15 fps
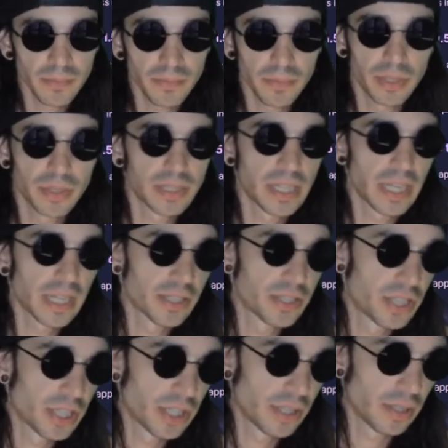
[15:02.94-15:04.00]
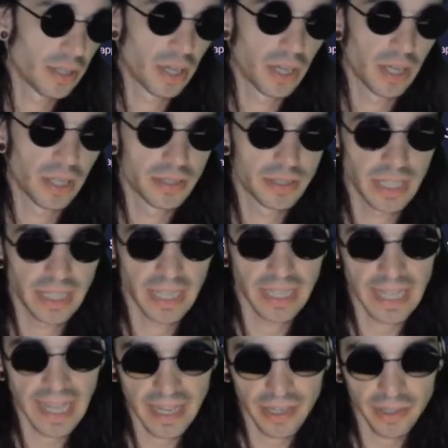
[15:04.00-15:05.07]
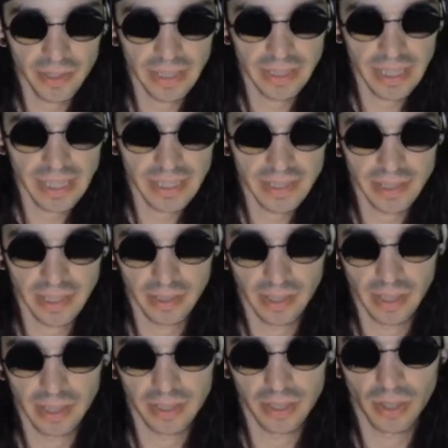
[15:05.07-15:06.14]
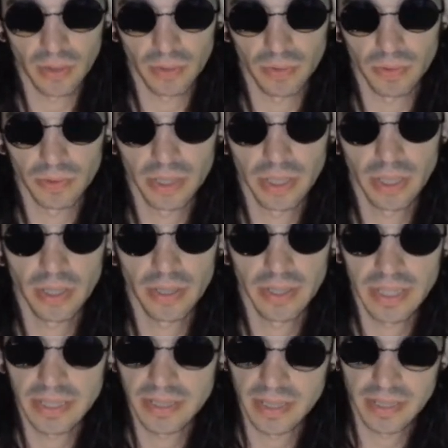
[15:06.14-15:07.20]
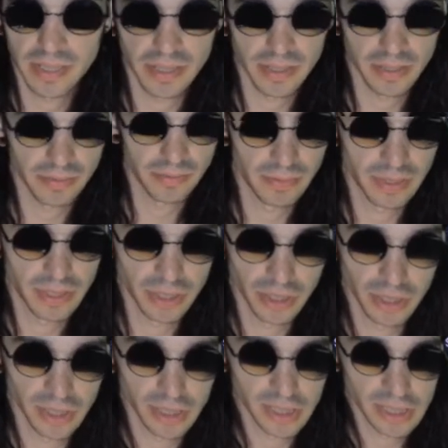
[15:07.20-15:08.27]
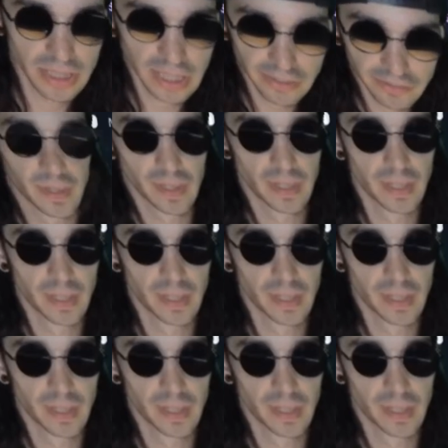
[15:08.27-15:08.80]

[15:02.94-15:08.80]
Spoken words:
you could take a gander at this and you know, look at all this. This is good stuff.